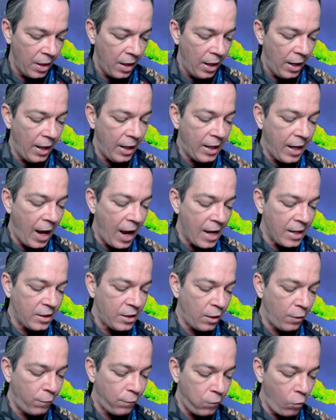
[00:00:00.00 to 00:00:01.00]
He
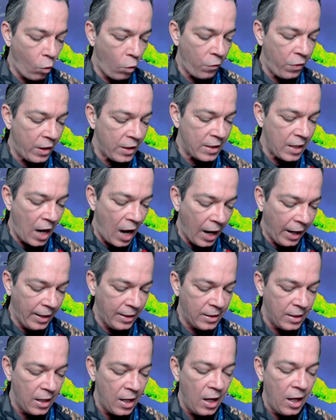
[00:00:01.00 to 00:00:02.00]
casteth forth his
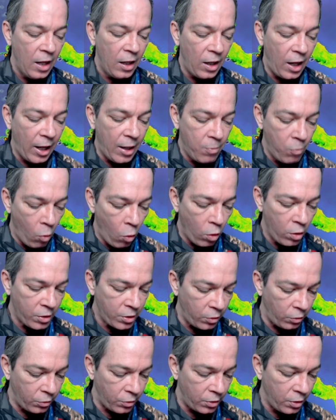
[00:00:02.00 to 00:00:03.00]
ice like
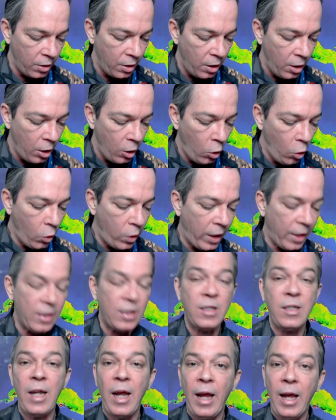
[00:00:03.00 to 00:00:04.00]
morsels. Who can
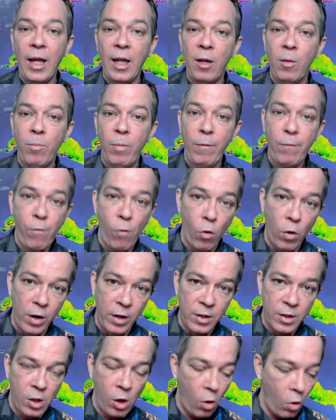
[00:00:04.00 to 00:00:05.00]
stand before
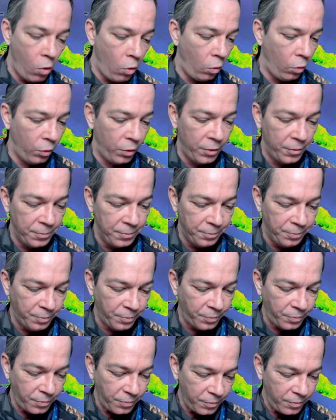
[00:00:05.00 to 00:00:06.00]
his cold?
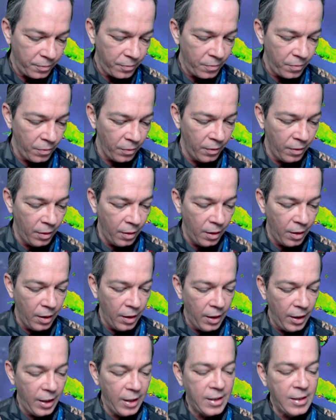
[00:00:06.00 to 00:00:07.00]

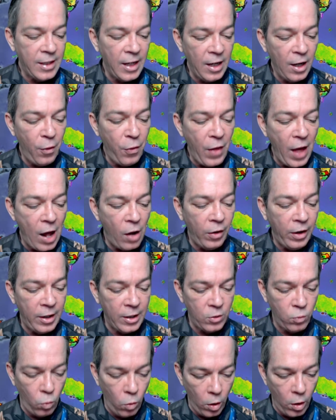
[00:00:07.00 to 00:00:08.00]
He sendeth out
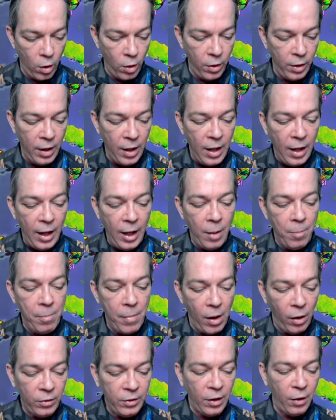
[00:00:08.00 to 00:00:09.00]
his word and
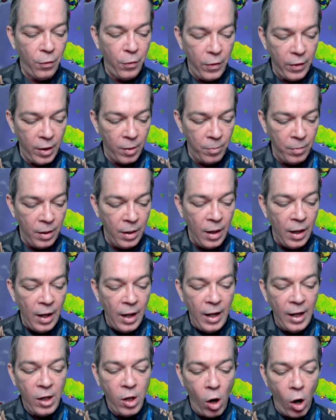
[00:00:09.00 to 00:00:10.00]
melteth them.
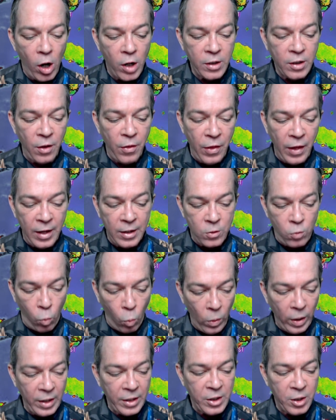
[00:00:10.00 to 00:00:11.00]
He causeth his
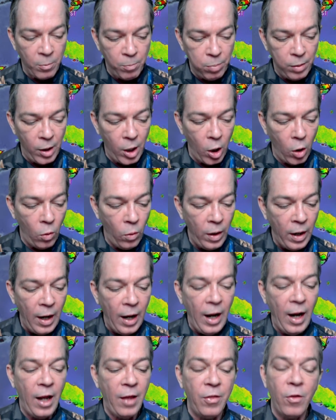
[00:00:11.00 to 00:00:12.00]
wind to blow
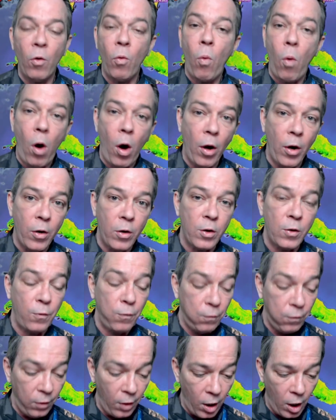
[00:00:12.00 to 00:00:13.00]
and the waters
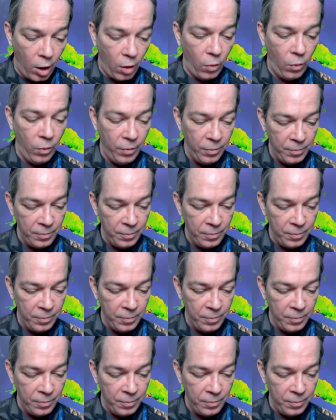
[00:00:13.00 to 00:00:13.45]
flow.